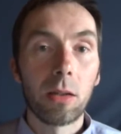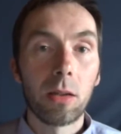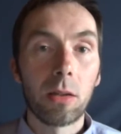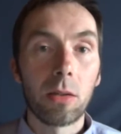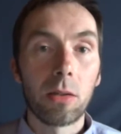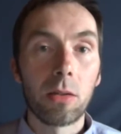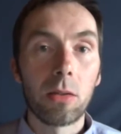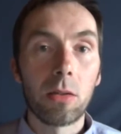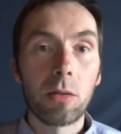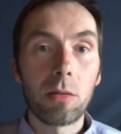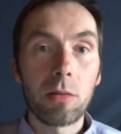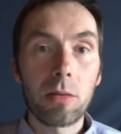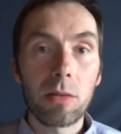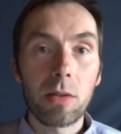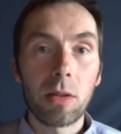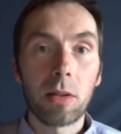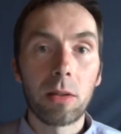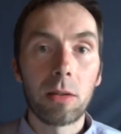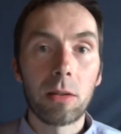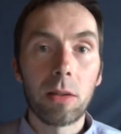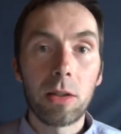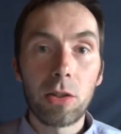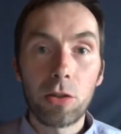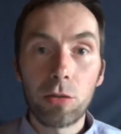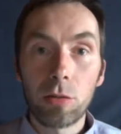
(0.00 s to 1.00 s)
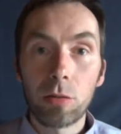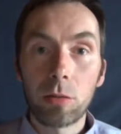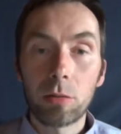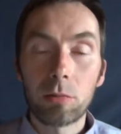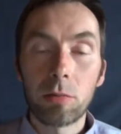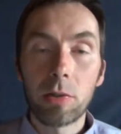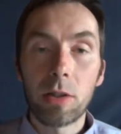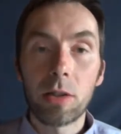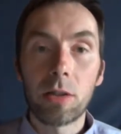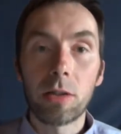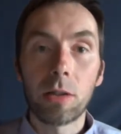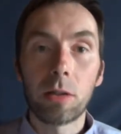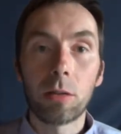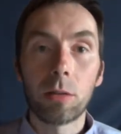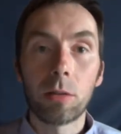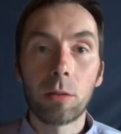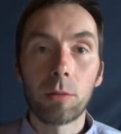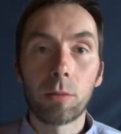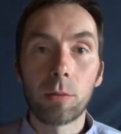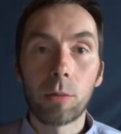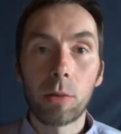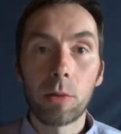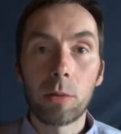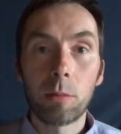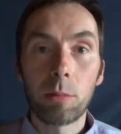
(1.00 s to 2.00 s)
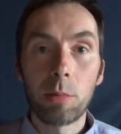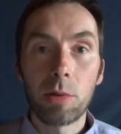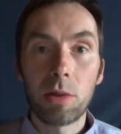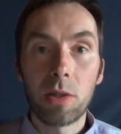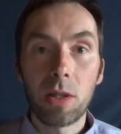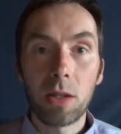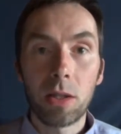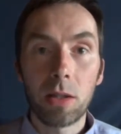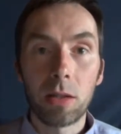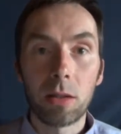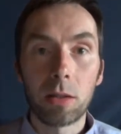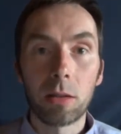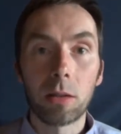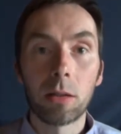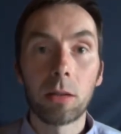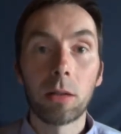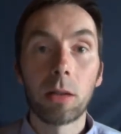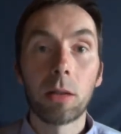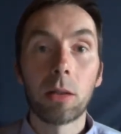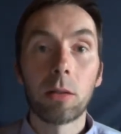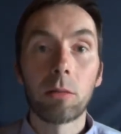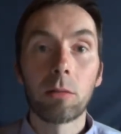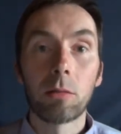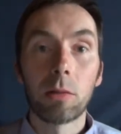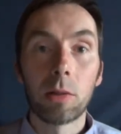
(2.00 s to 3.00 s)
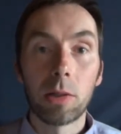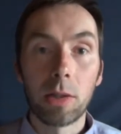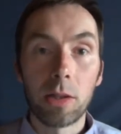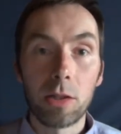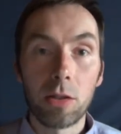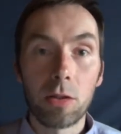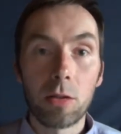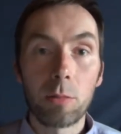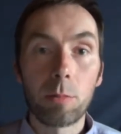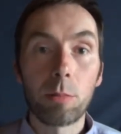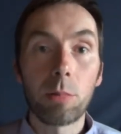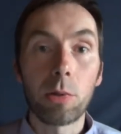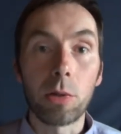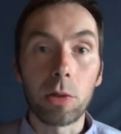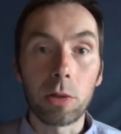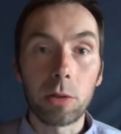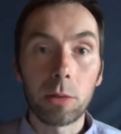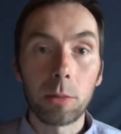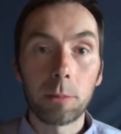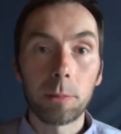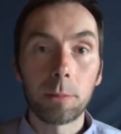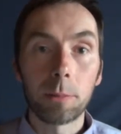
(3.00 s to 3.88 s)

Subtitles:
not a literal reading of one particular religious book.